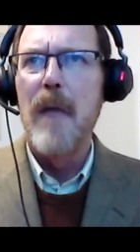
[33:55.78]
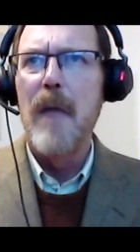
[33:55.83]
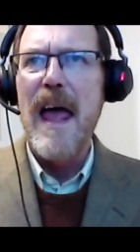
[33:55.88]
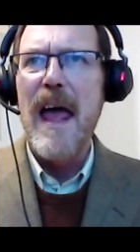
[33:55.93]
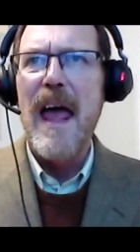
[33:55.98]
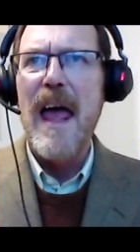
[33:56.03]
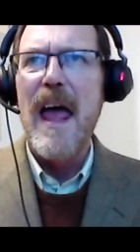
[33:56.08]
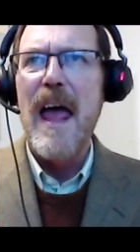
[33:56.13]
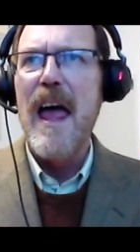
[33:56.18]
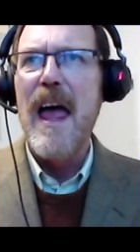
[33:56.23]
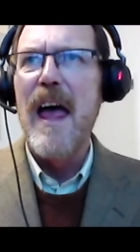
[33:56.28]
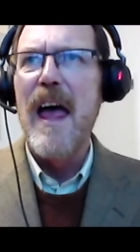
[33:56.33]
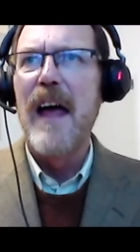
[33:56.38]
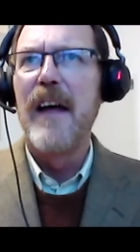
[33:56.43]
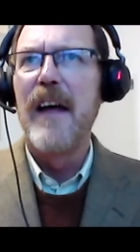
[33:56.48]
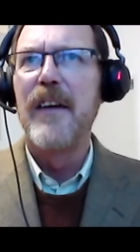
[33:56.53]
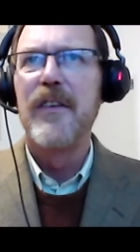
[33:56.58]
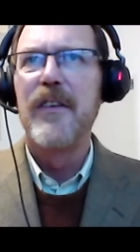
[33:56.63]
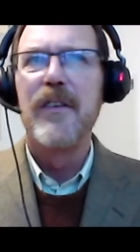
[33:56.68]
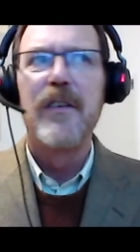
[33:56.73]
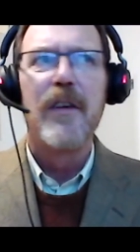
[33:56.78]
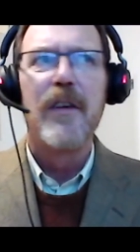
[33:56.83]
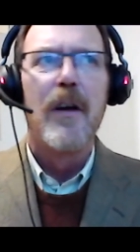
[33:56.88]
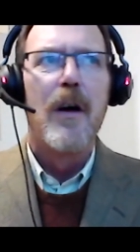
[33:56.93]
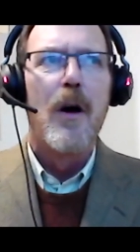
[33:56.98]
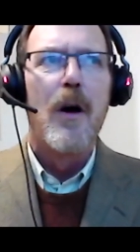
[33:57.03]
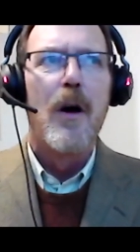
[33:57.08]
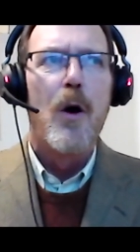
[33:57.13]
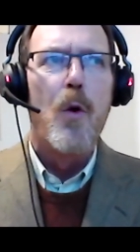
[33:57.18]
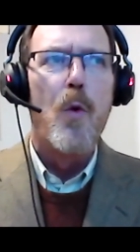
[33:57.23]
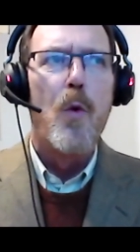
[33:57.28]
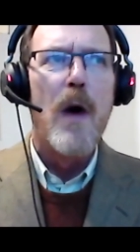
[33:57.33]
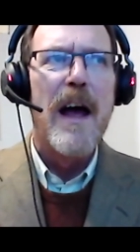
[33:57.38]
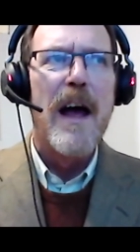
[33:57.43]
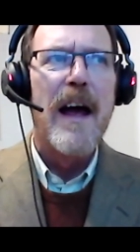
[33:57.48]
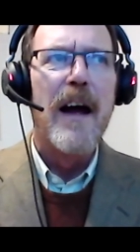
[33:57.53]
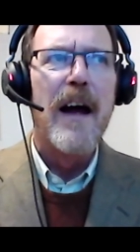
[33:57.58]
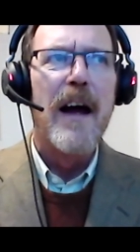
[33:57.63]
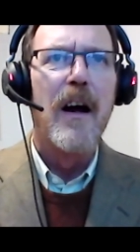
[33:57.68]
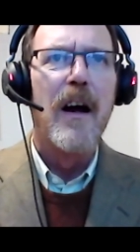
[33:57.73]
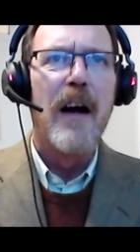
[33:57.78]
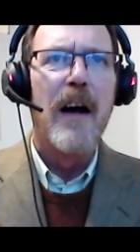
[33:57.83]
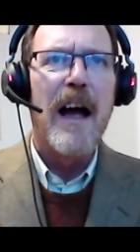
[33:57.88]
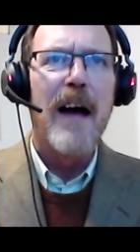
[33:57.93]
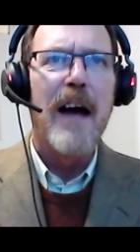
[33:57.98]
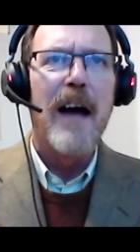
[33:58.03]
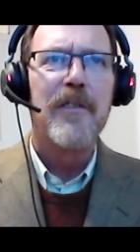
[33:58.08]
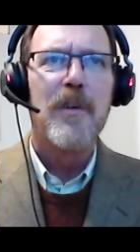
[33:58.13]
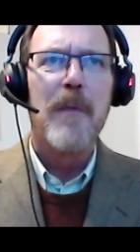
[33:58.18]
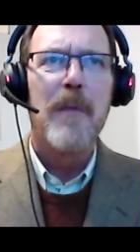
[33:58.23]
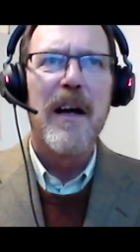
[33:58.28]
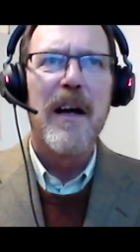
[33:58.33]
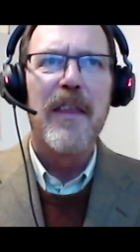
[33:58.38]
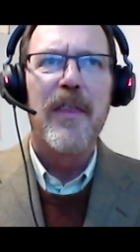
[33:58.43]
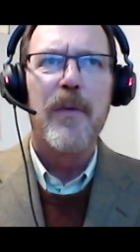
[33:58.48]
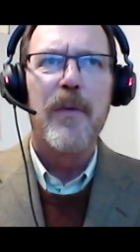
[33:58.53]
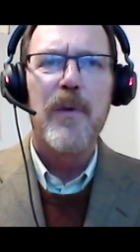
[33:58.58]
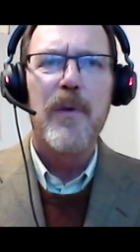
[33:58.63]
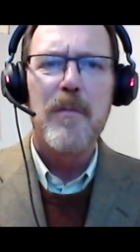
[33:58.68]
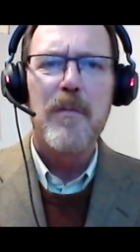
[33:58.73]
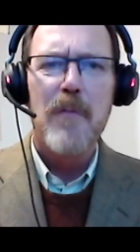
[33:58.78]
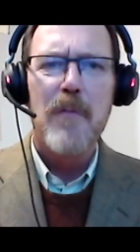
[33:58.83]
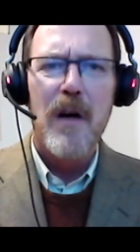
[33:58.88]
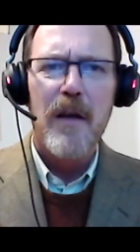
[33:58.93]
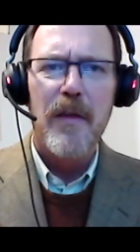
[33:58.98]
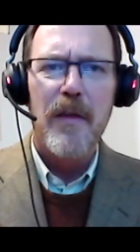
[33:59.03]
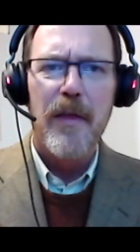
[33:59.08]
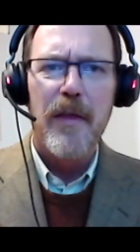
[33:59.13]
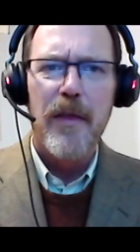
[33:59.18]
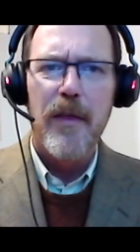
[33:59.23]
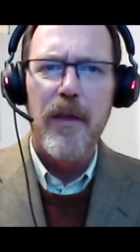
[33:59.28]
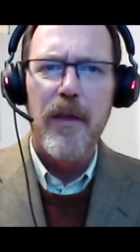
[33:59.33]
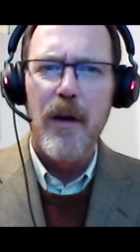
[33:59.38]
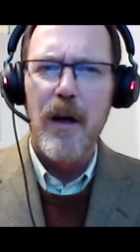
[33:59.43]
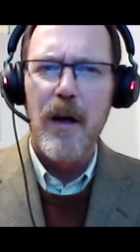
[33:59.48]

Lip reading: and where after my 3 month